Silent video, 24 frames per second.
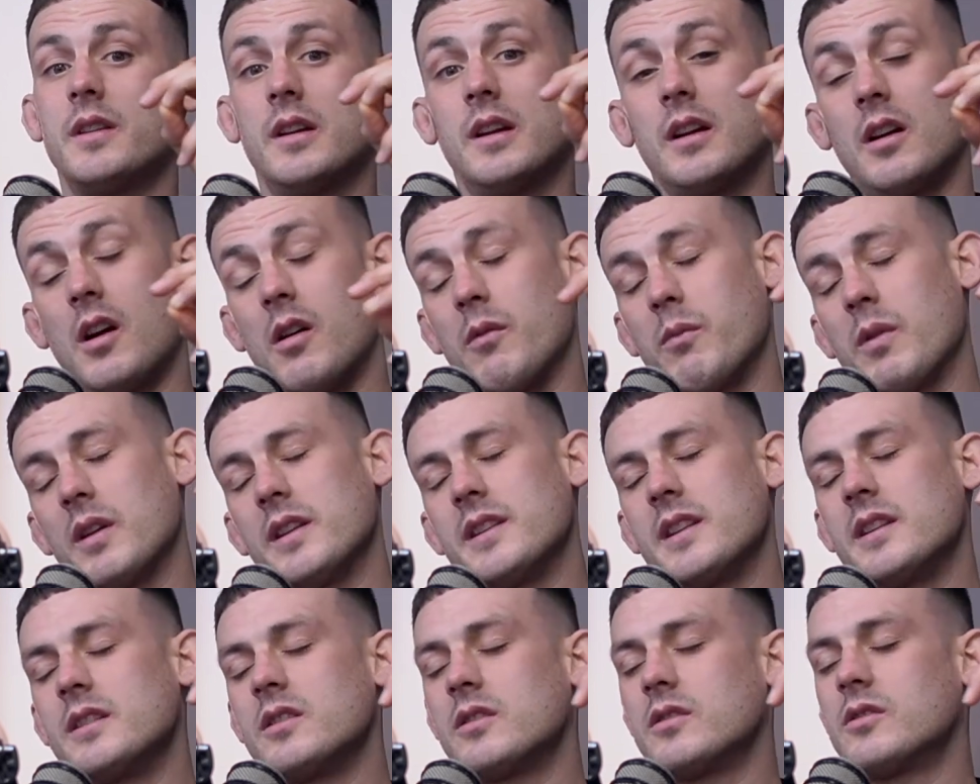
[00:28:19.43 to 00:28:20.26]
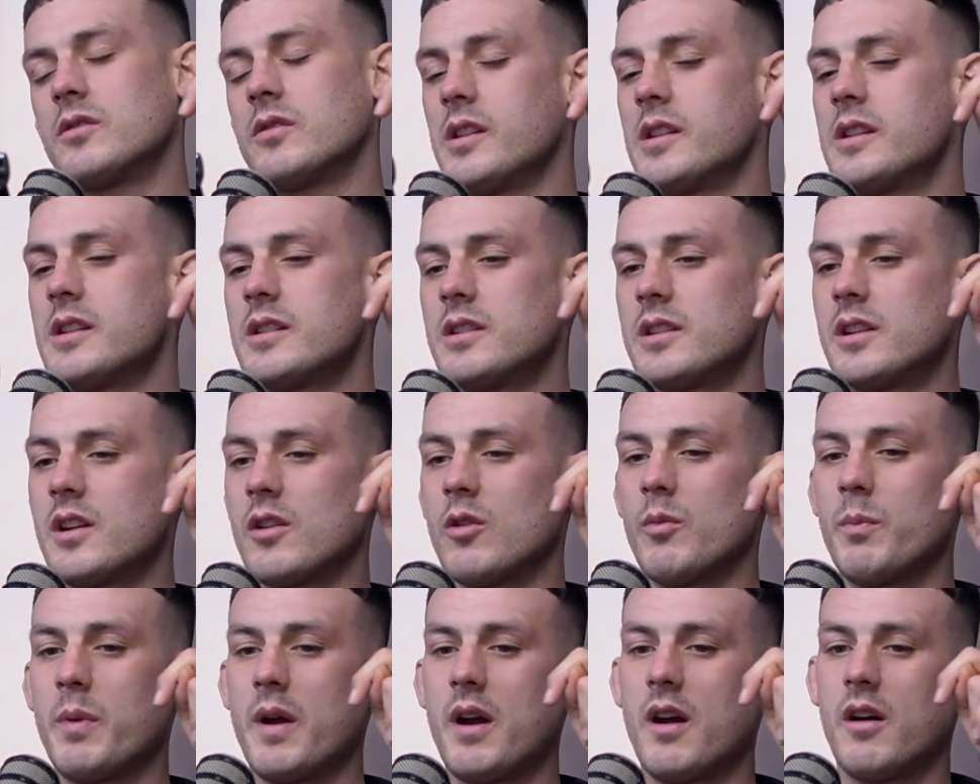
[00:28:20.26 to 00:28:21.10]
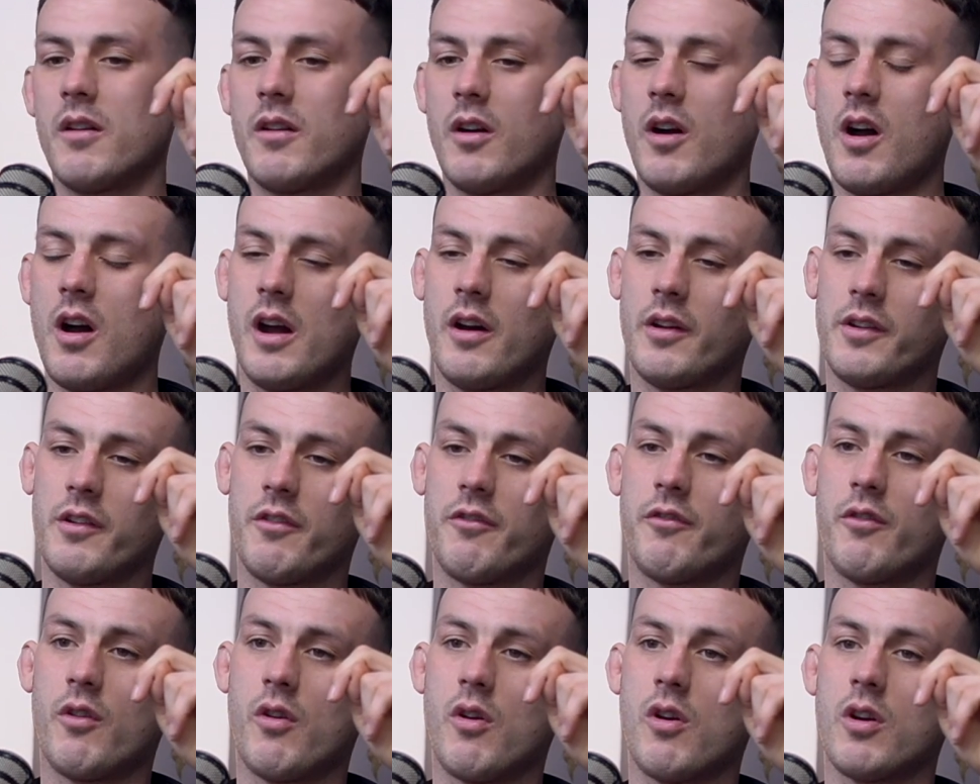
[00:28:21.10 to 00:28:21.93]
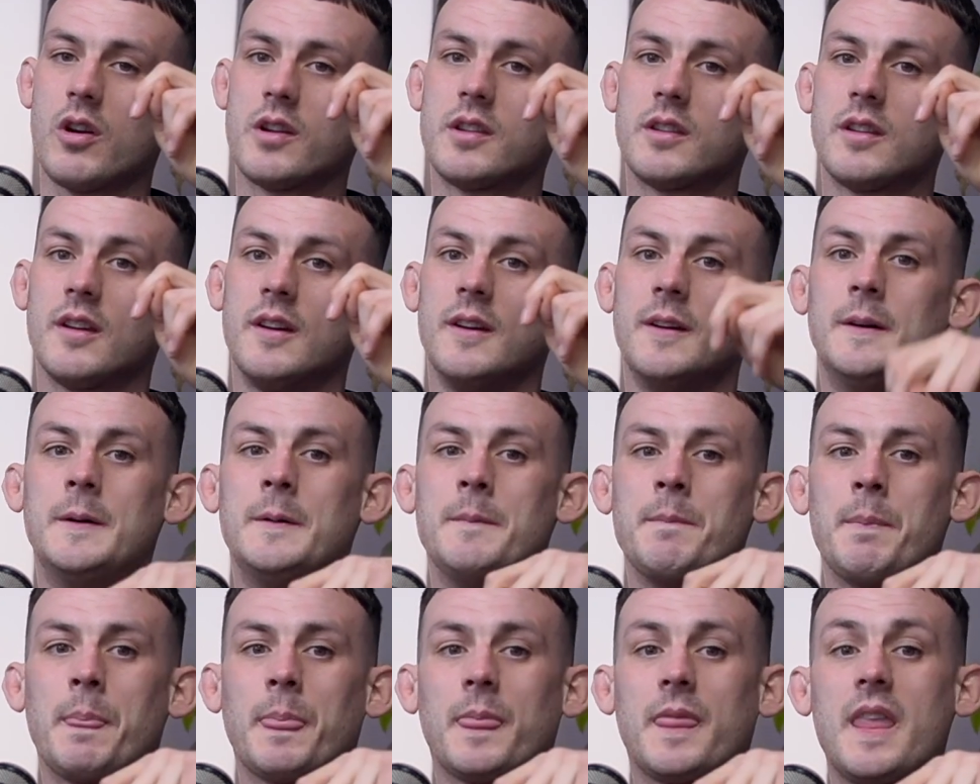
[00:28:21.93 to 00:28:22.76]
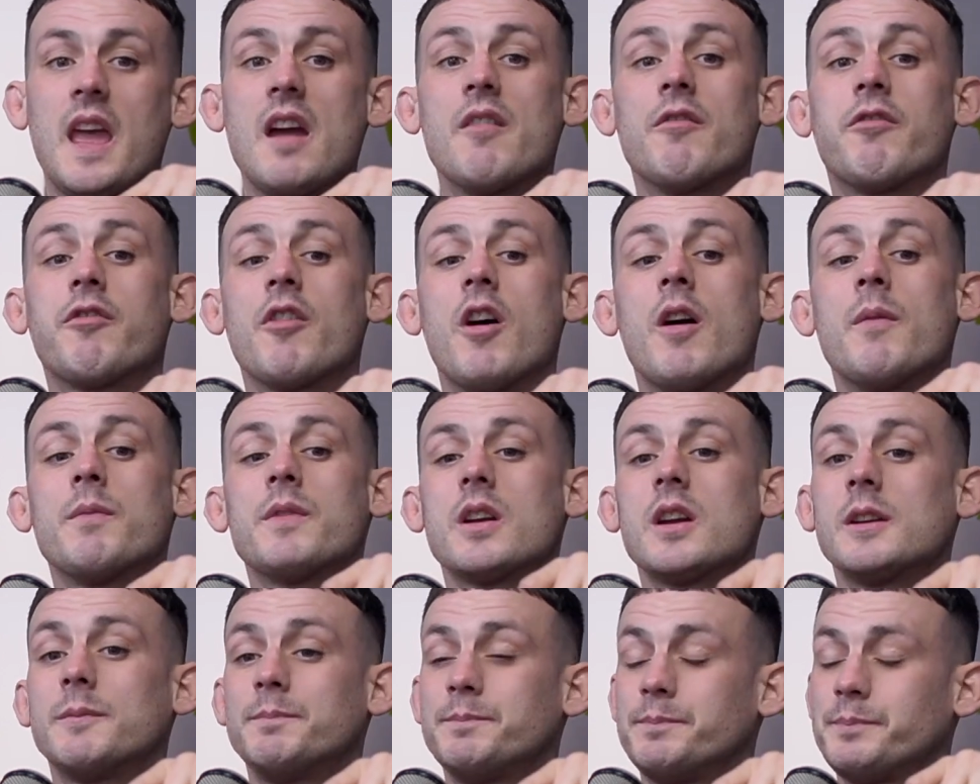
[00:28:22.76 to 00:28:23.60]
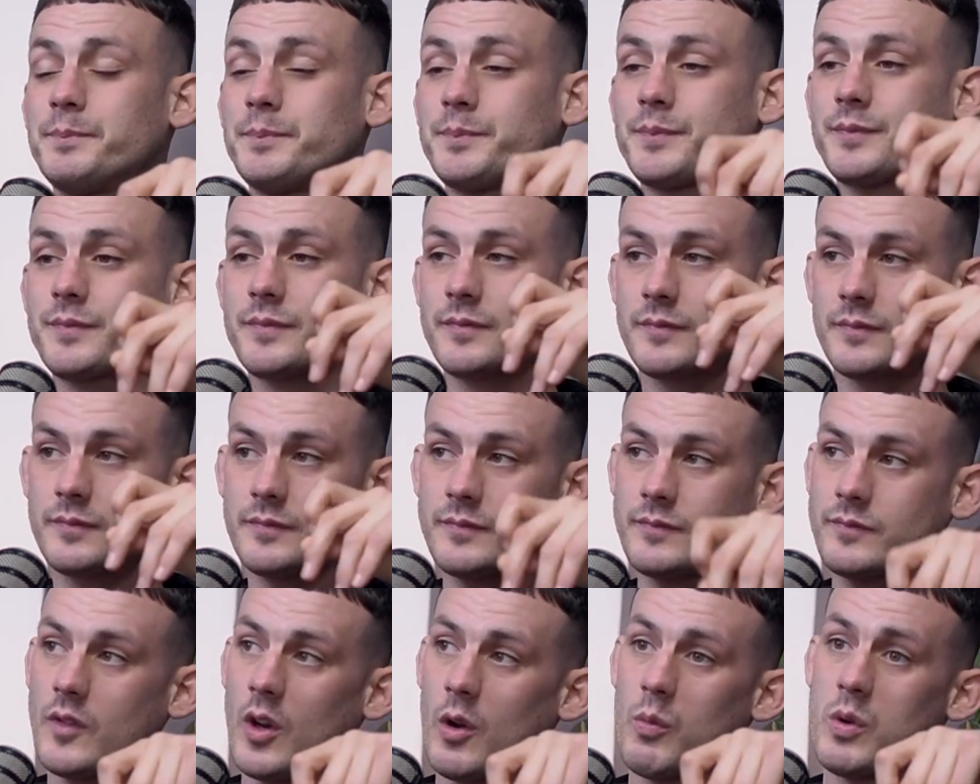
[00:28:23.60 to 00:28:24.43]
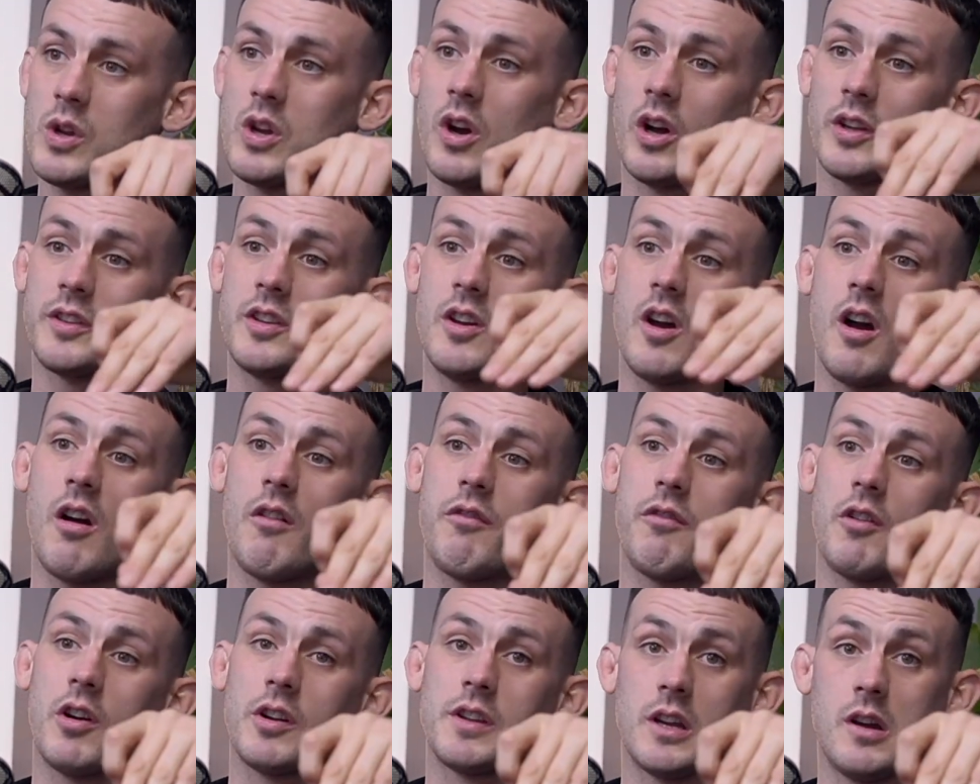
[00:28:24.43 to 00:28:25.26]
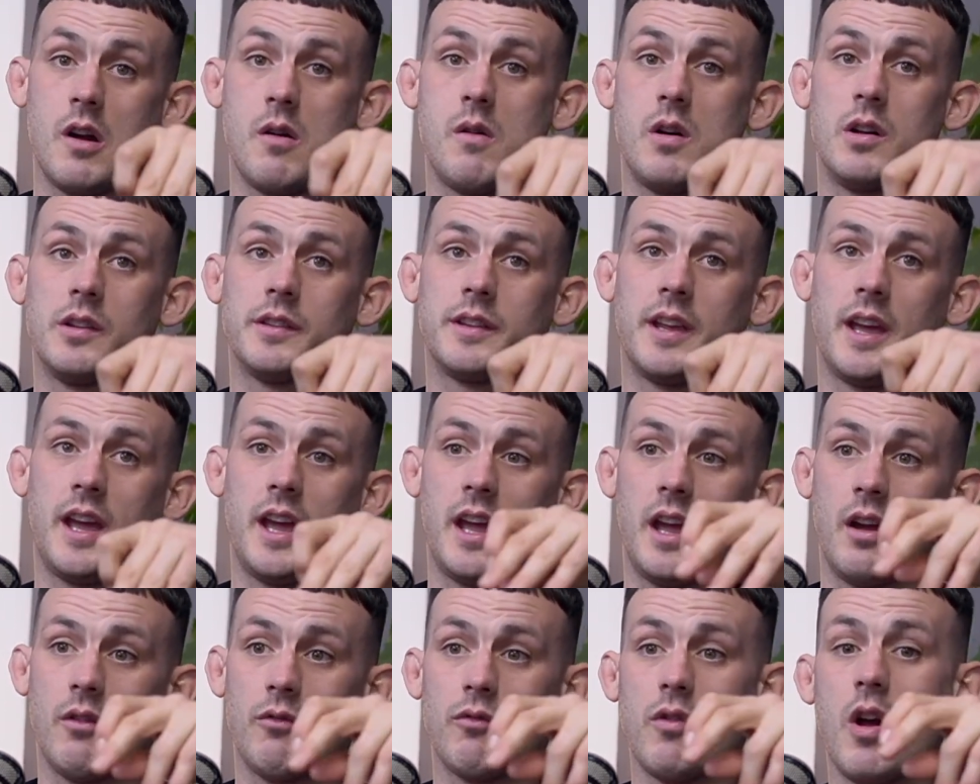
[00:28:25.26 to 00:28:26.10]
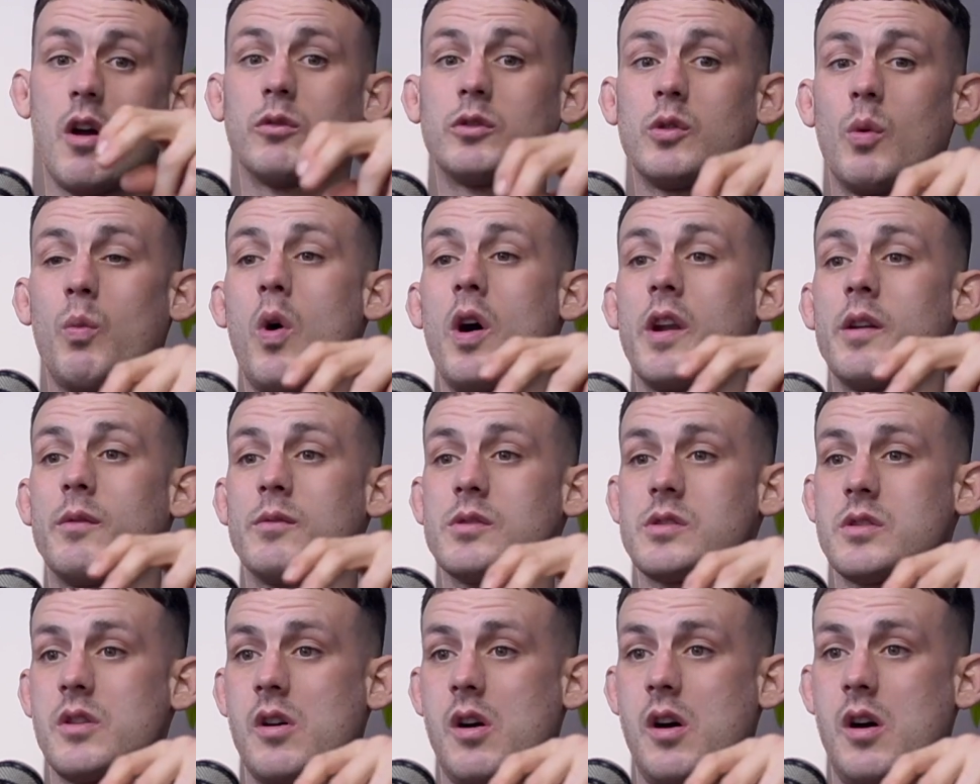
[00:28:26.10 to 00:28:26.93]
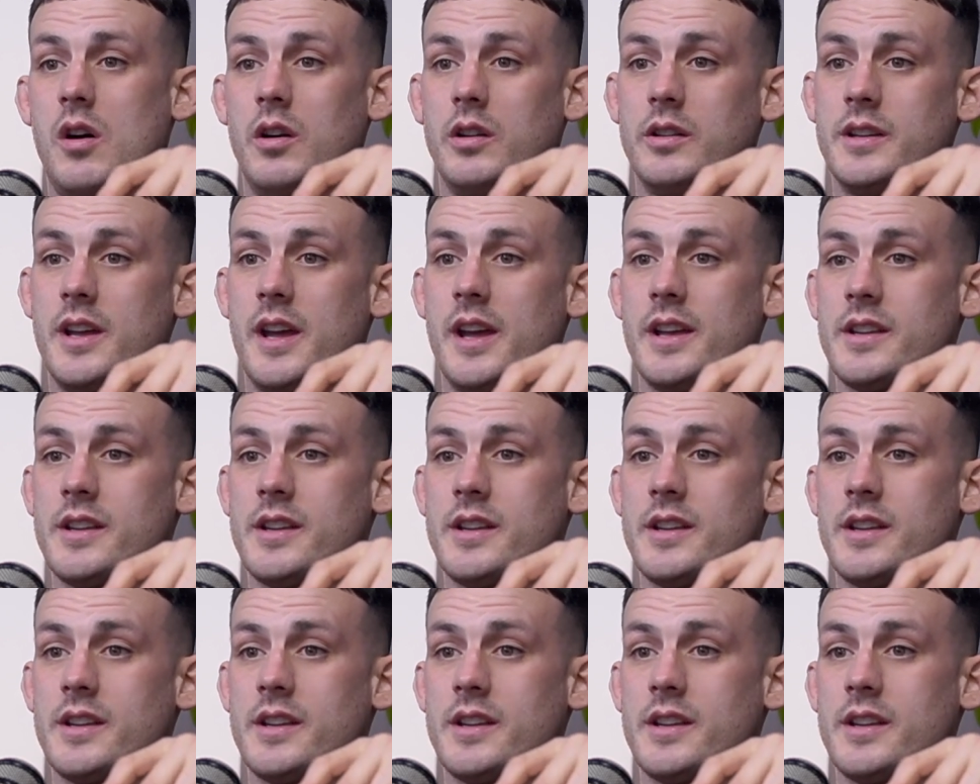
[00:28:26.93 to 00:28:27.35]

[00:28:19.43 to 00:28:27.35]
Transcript: Oh, but he didn't get up out of the 4th. Really? Then from there, we got the offer to go on to Route to One. It was called. Yeah.